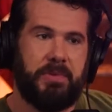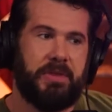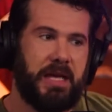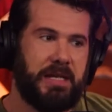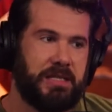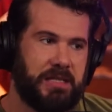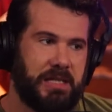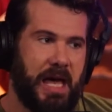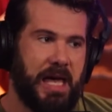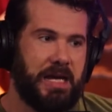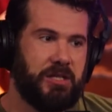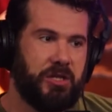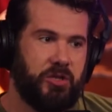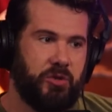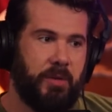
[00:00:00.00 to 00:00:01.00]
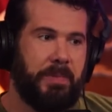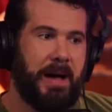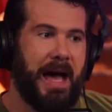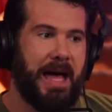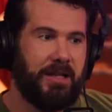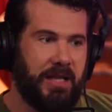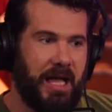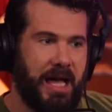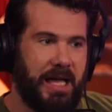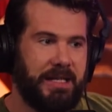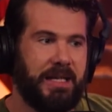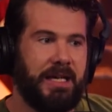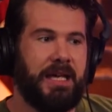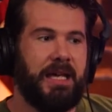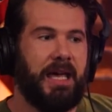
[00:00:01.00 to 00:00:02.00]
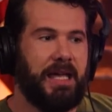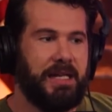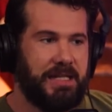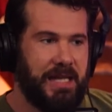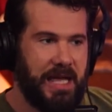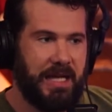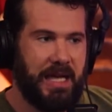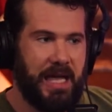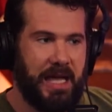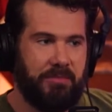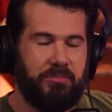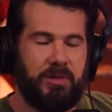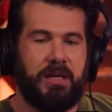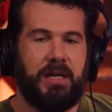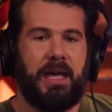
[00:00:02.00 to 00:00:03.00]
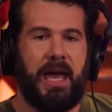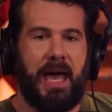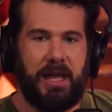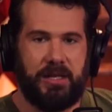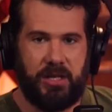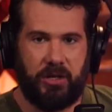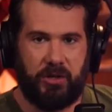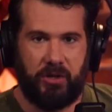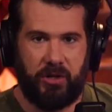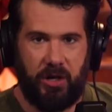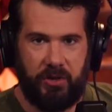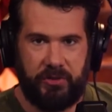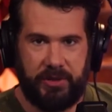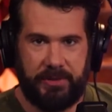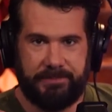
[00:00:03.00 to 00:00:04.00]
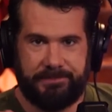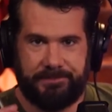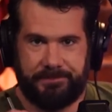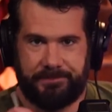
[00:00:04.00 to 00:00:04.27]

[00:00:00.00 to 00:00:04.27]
they decided to do a pile on and take aim at Tucker Carlson.